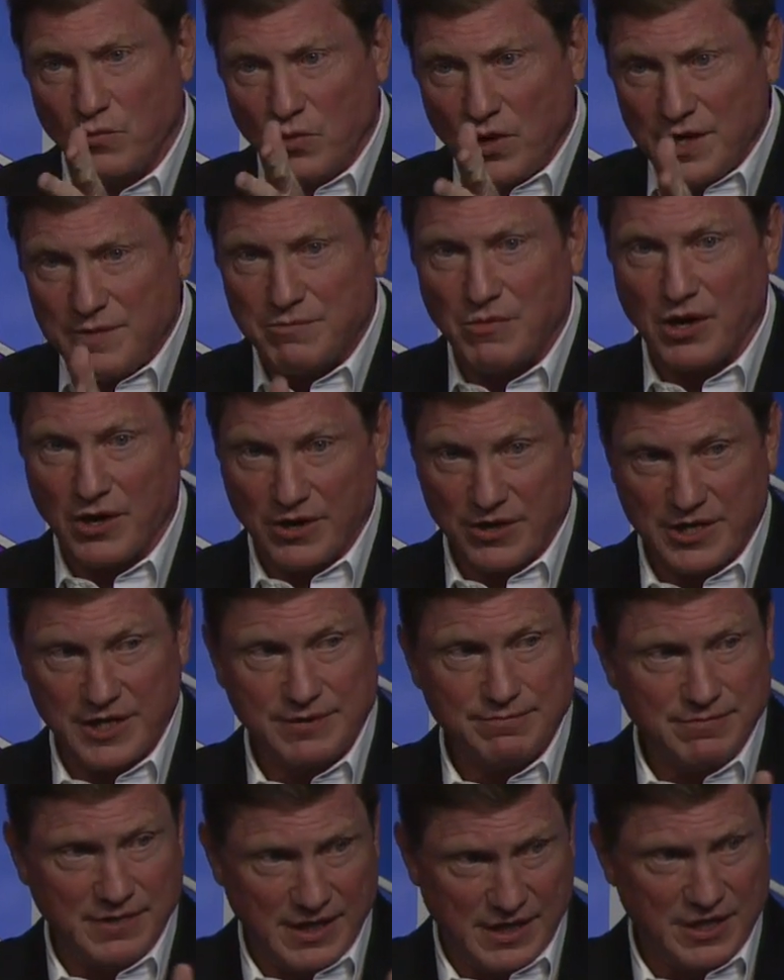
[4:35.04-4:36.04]
one
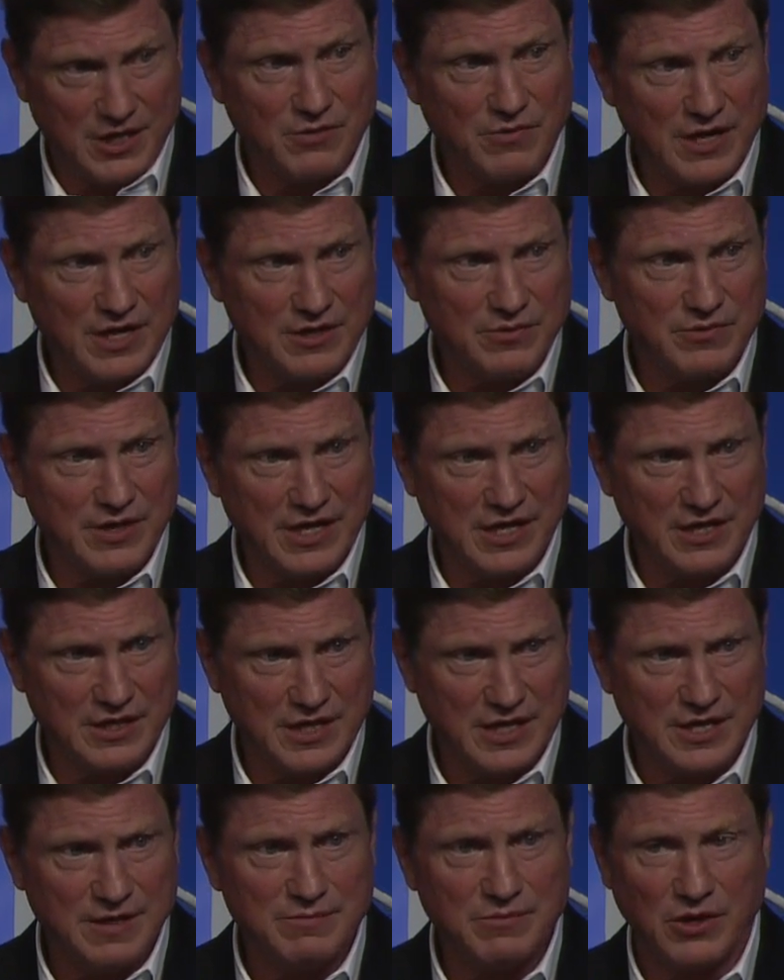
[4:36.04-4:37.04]
market, integrated
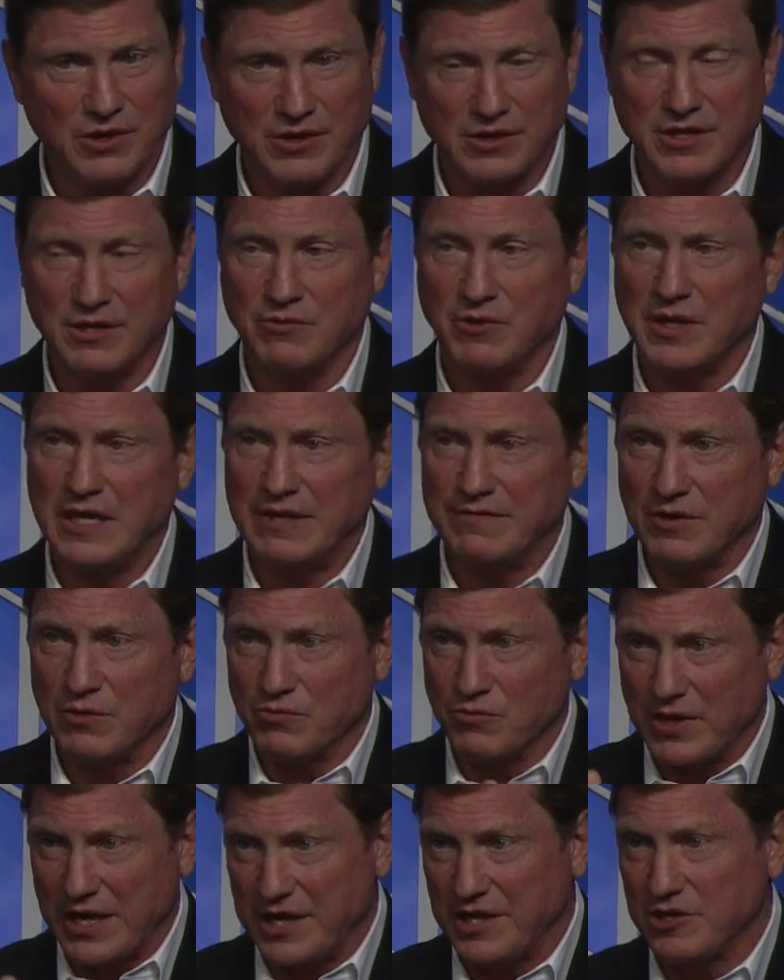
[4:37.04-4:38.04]
regulated market, where you have a
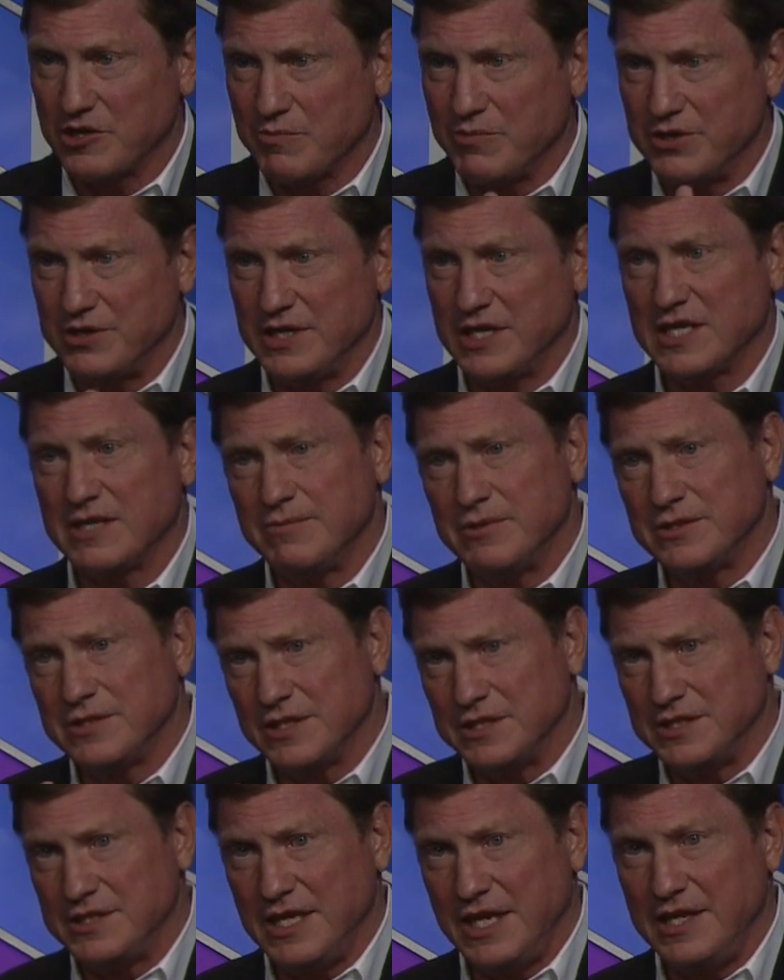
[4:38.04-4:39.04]
regular, predictable,
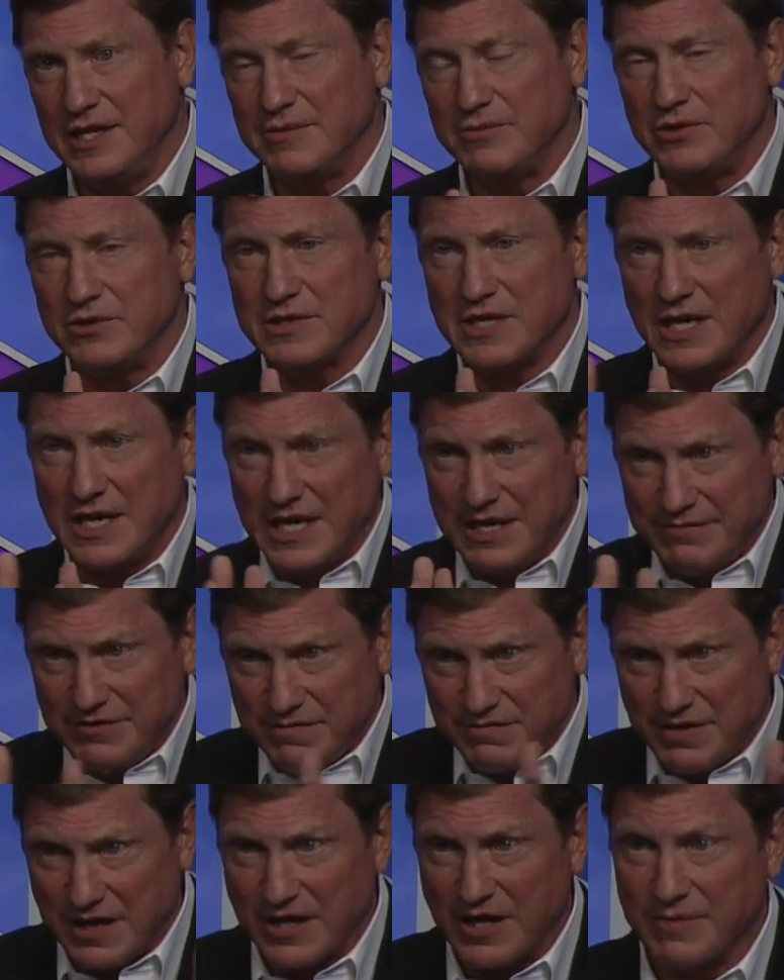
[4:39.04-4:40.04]
sustainable kind of
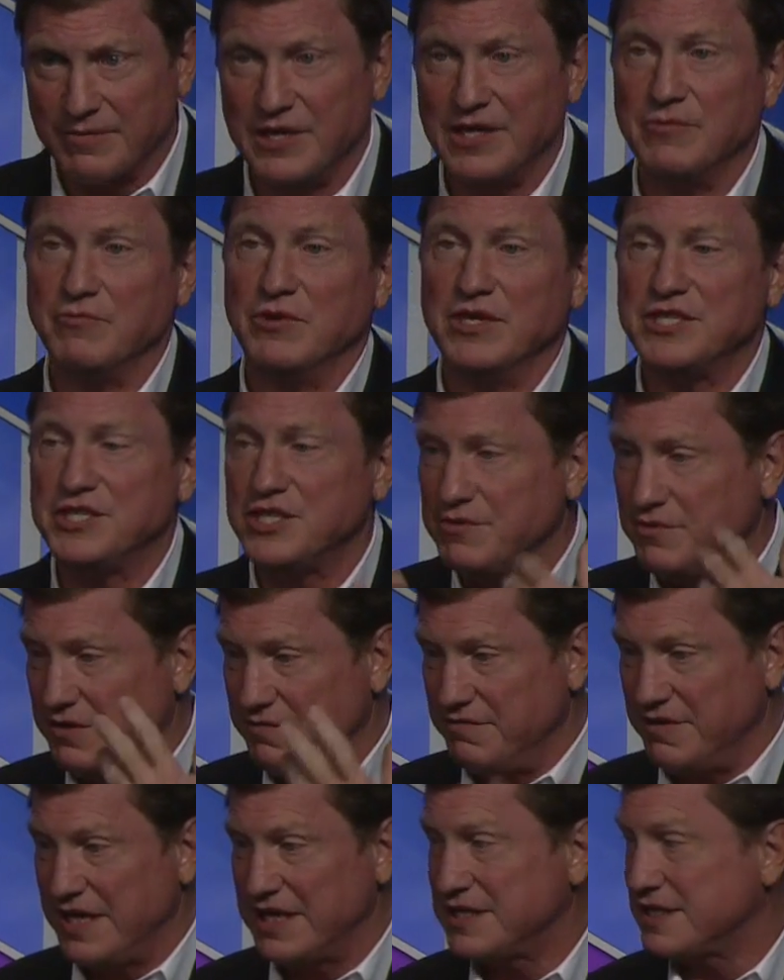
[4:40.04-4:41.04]
environment in which to
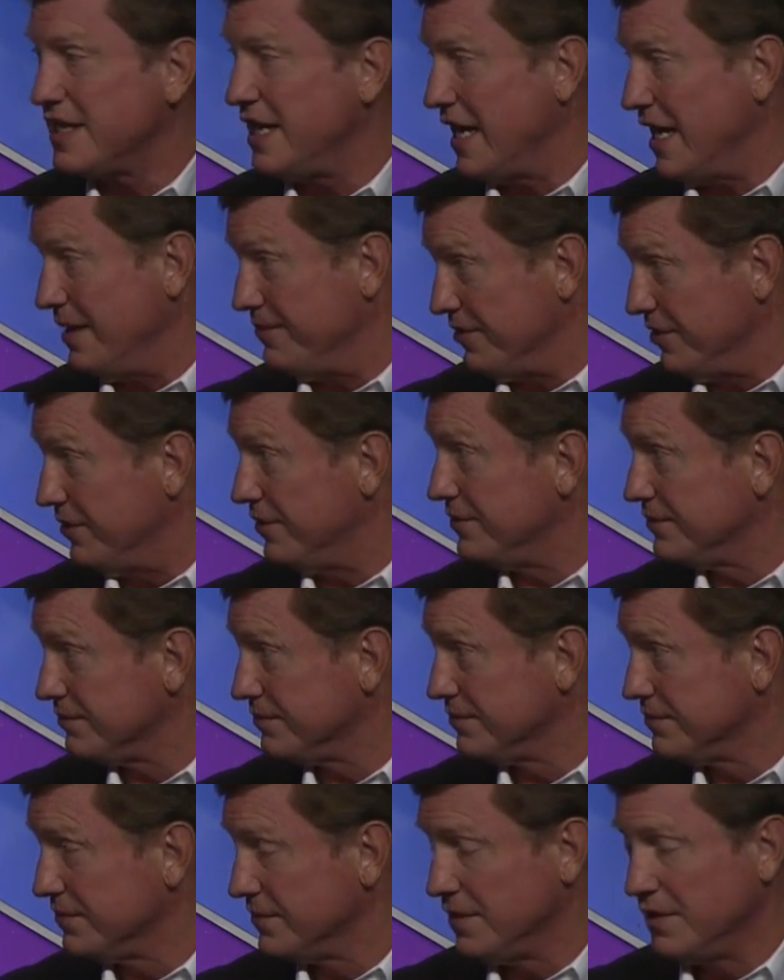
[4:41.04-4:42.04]
invest capital,
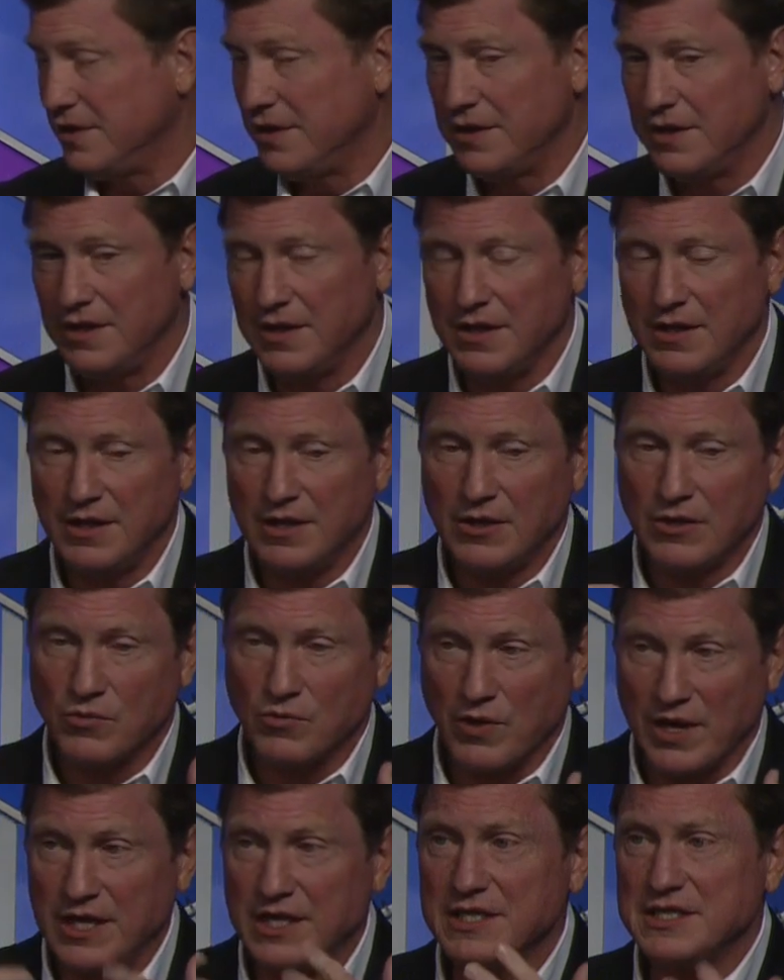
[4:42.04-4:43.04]

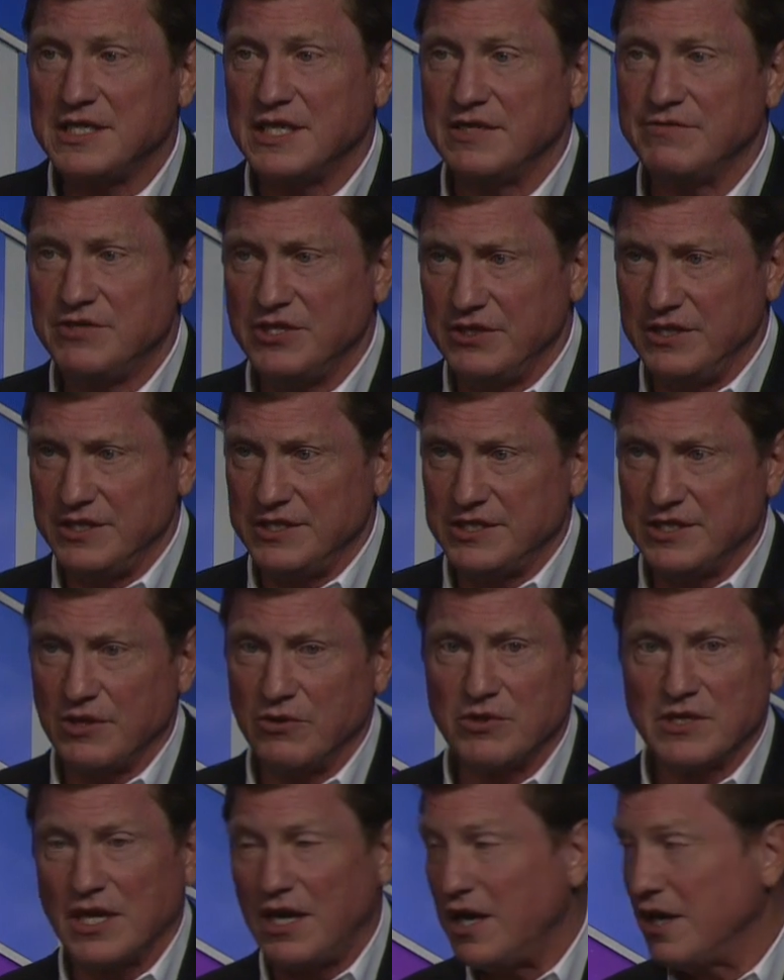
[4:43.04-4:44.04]
relative to these
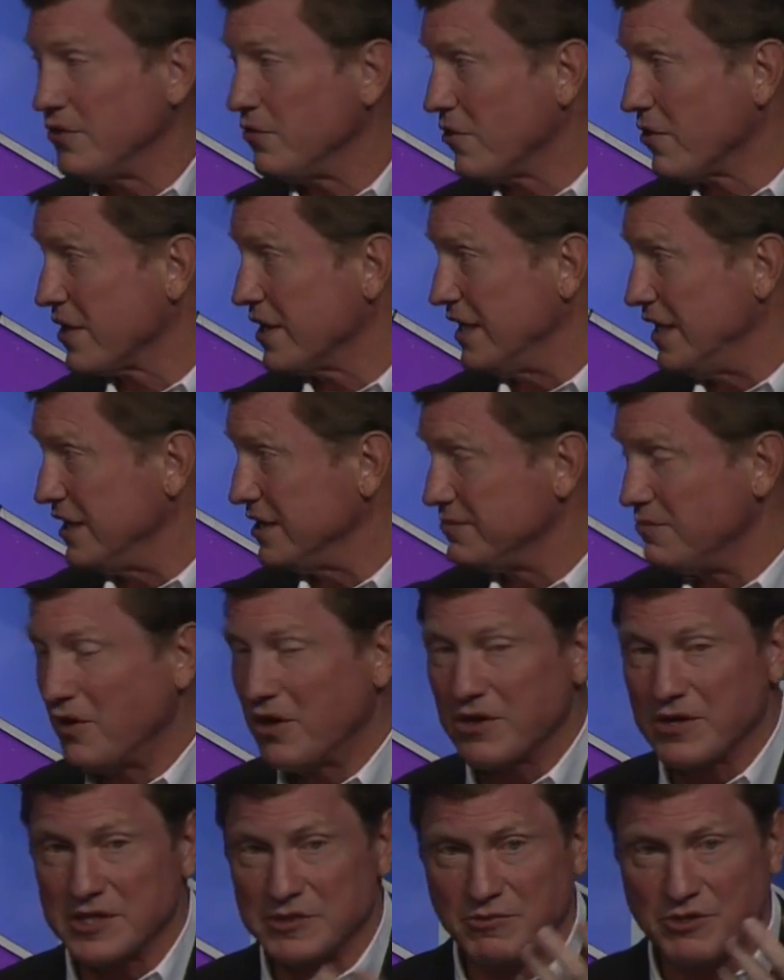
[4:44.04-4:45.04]
so-called organized
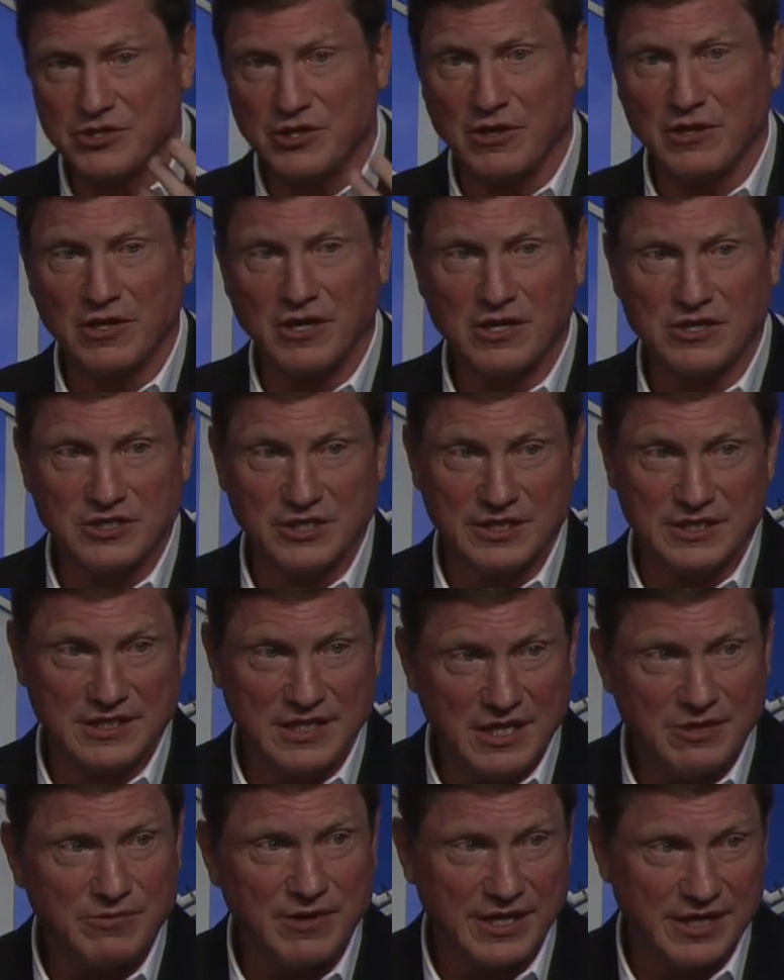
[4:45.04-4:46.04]
markets, mm-hmm. which are largely
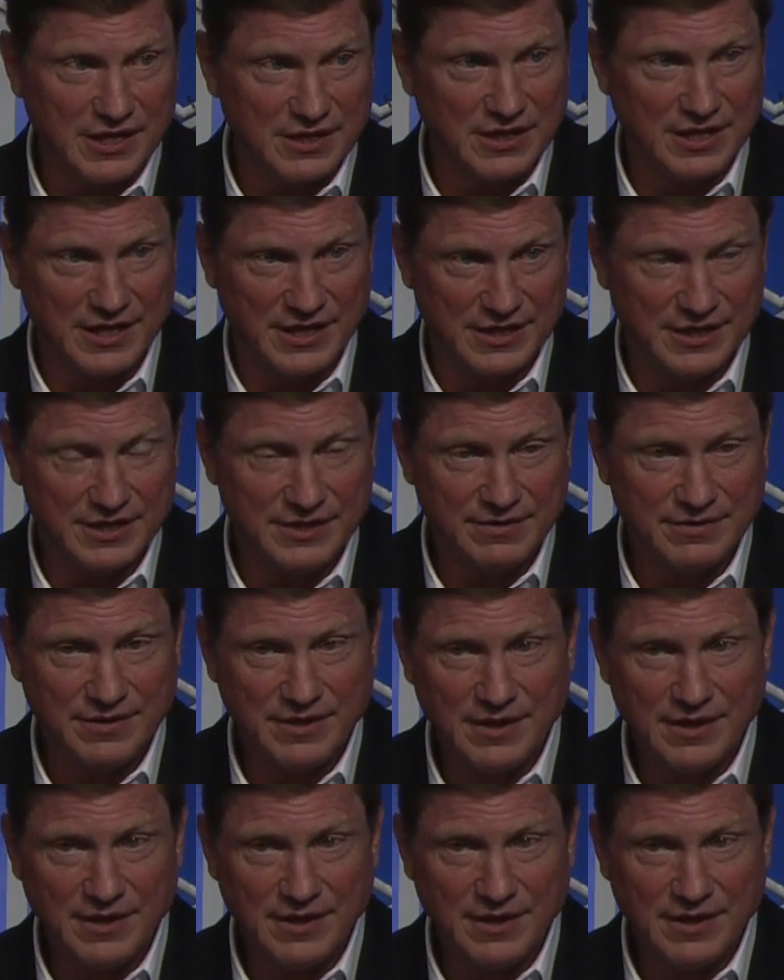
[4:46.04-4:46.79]
deregulated,